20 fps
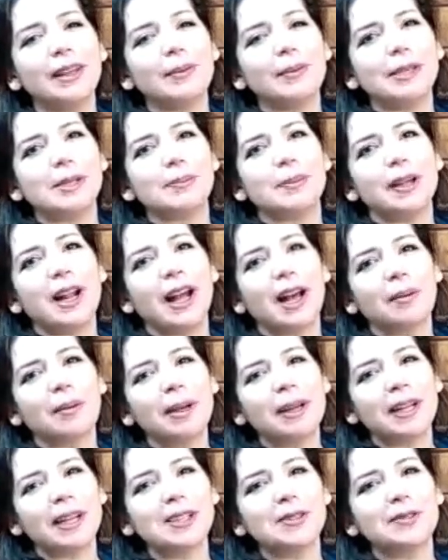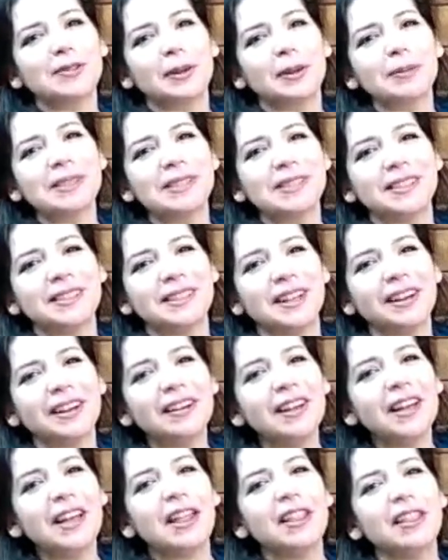name is Bara Amfels from
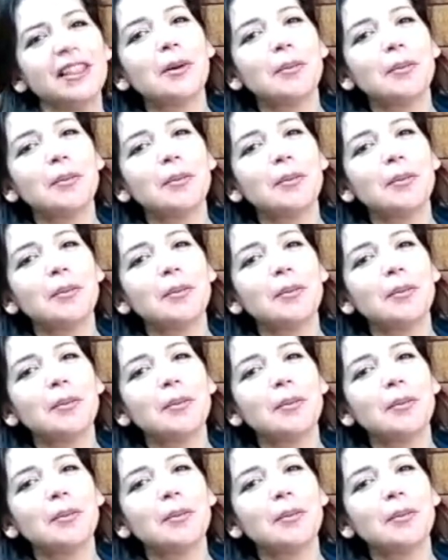Syria.